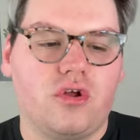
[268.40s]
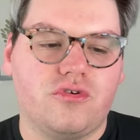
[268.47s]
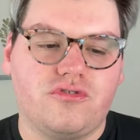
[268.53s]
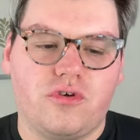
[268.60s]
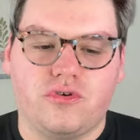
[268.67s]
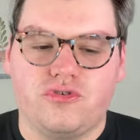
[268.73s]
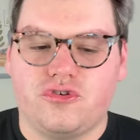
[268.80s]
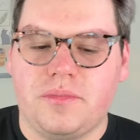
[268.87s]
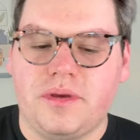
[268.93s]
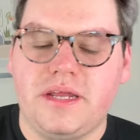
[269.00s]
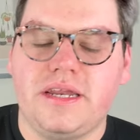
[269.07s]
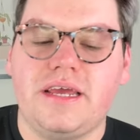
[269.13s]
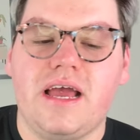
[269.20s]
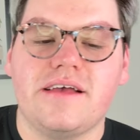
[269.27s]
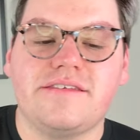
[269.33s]
her social
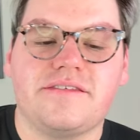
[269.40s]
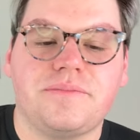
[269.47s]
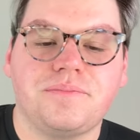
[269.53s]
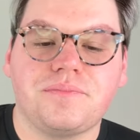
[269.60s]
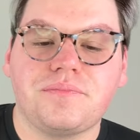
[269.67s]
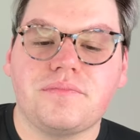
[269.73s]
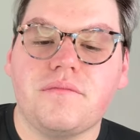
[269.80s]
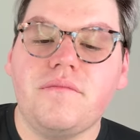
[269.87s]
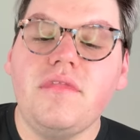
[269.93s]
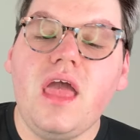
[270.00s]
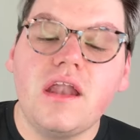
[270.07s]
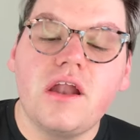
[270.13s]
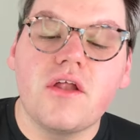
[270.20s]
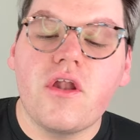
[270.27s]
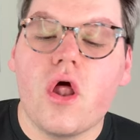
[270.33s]
medias.
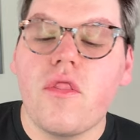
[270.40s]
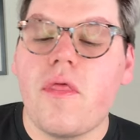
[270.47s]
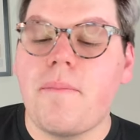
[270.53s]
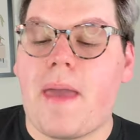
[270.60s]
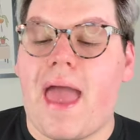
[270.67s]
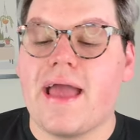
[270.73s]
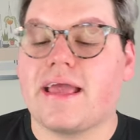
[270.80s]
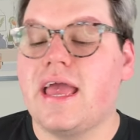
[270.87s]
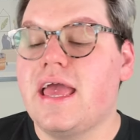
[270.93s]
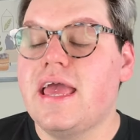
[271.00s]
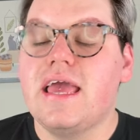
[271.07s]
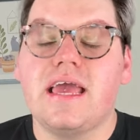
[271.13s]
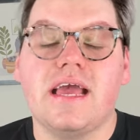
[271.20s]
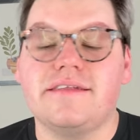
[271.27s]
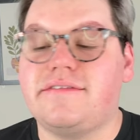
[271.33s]
And then on the back,
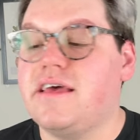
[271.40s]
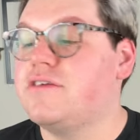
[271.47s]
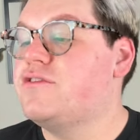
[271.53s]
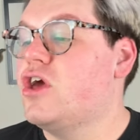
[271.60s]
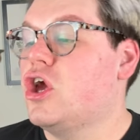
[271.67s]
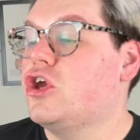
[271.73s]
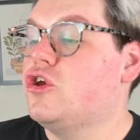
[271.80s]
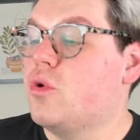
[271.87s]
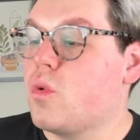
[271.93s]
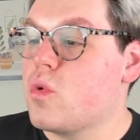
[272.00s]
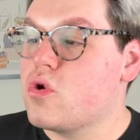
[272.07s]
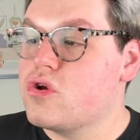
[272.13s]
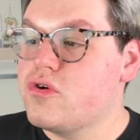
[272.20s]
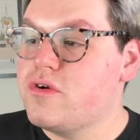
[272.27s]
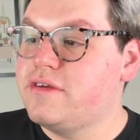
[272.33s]
it says, your
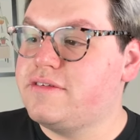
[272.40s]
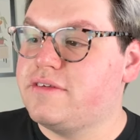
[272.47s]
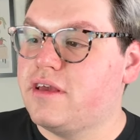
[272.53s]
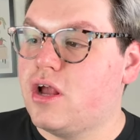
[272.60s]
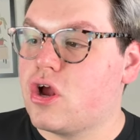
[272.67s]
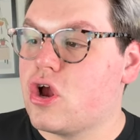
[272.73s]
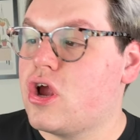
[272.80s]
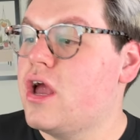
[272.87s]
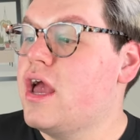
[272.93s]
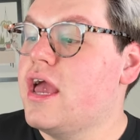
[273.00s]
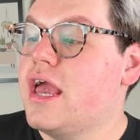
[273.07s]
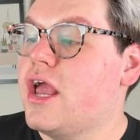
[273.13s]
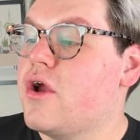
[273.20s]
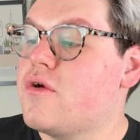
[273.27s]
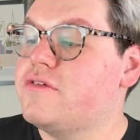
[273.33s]
order is here
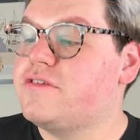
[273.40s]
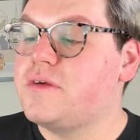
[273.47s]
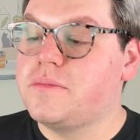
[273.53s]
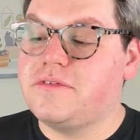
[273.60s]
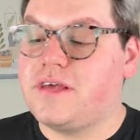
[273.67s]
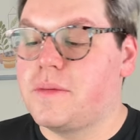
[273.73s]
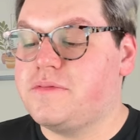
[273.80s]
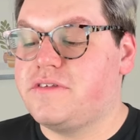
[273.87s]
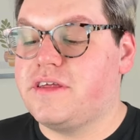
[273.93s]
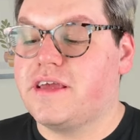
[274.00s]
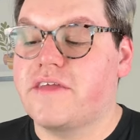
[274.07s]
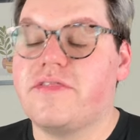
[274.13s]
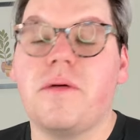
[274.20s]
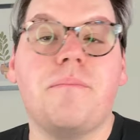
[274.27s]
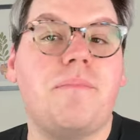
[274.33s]
here are some tips to
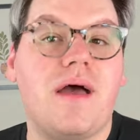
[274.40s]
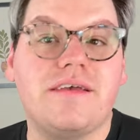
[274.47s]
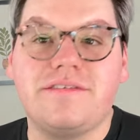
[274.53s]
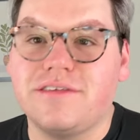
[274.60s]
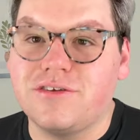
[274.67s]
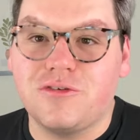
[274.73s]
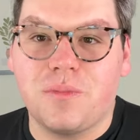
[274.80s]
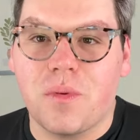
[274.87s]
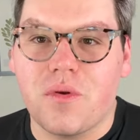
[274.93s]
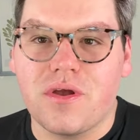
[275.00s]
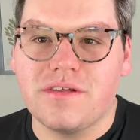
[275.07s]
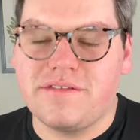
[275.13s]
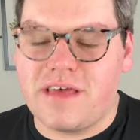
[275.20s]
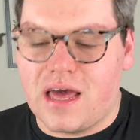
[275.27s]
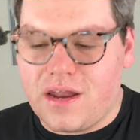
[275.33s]
get the best
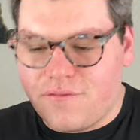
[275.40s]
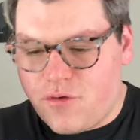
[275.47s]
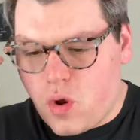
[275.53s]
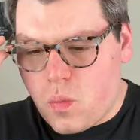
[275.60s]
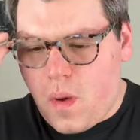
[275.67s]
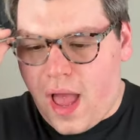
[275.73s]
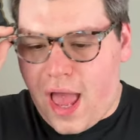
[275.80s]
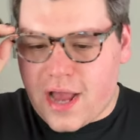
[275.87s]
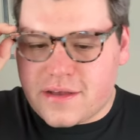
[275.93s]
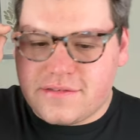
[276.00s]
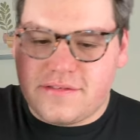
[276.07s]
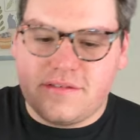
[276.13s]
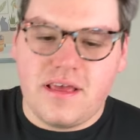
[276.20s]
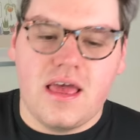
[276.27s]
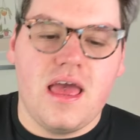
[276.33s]
experience out of your
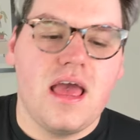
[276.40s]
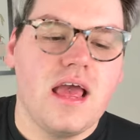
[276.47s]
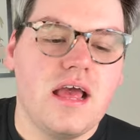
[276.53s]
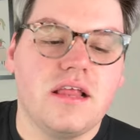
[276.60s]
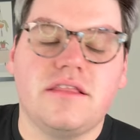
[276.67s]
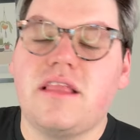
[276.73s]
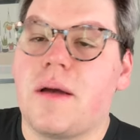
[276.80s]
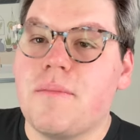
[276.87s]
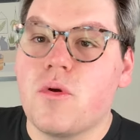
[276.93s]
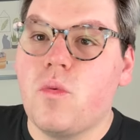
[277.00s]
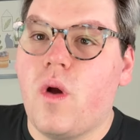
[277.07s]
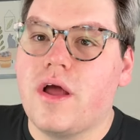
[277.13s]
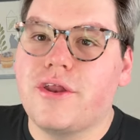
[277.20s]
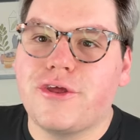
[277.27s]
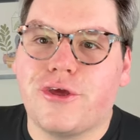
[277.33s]
wax. Number
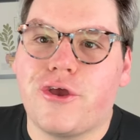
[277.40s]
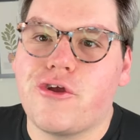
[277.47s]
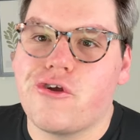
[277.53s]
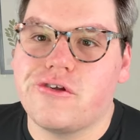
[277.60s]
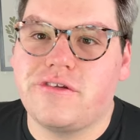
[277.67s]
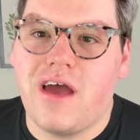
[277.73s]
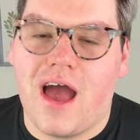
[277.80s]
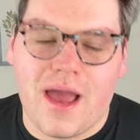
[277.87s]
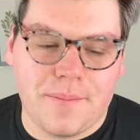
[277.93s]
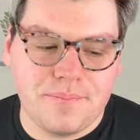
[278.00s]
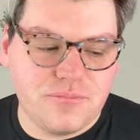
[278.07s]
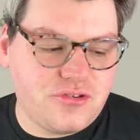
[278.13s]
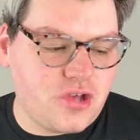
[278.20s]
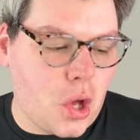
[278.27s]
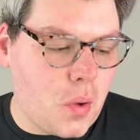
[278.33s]
one, cure
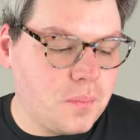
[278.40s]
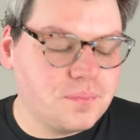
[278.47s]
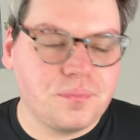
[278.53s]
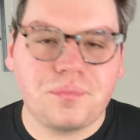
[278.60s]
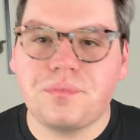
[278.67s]
time. So